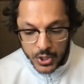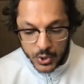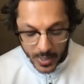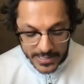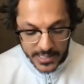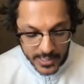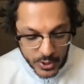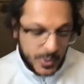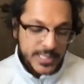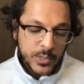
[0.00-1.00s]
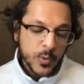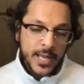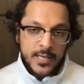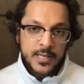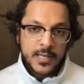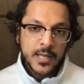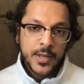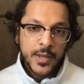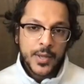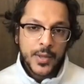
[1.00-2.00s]
20 and 21,
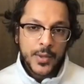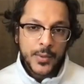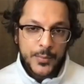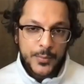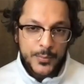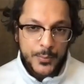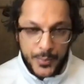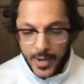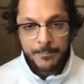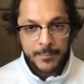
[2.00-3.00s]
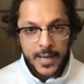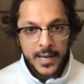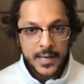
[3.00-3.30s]
Brahma.